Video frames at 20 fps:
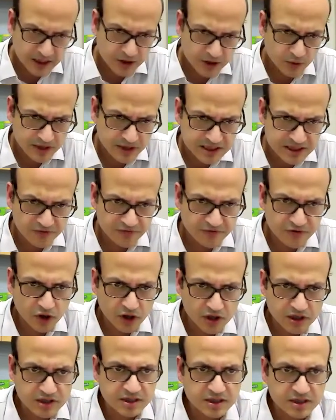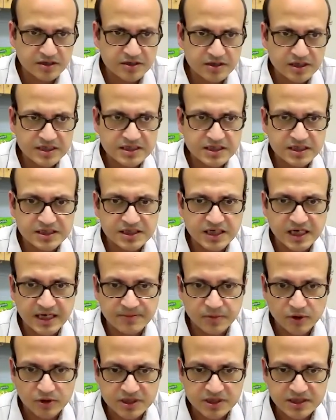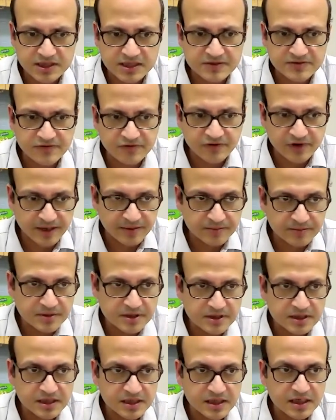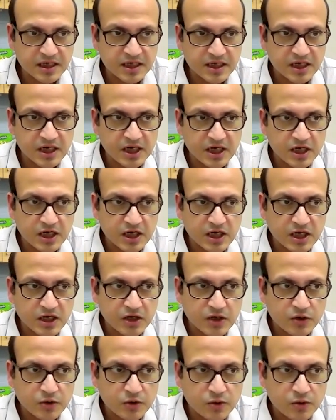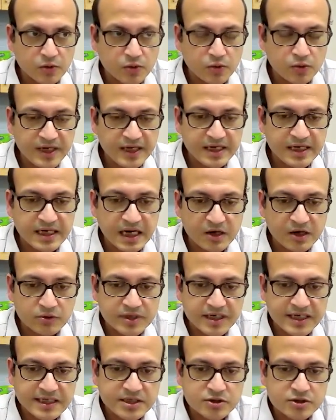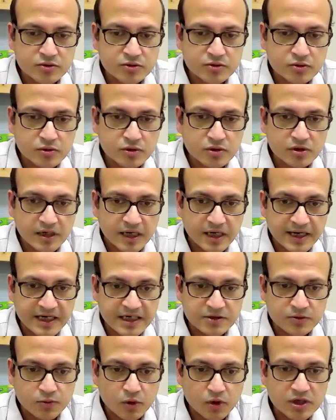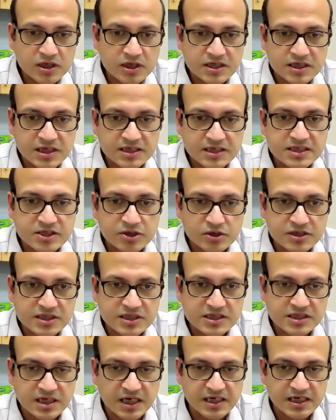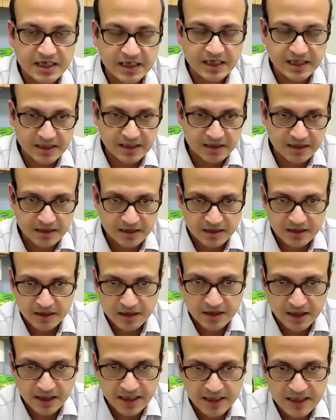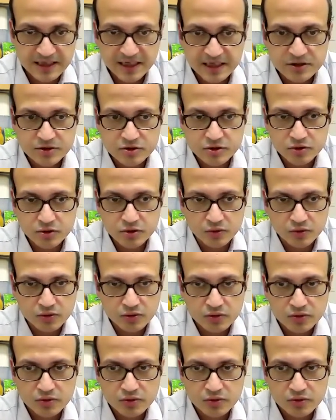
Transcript: Now, once you've got a research hypothesis framed, we now need to write what does your study intend to do.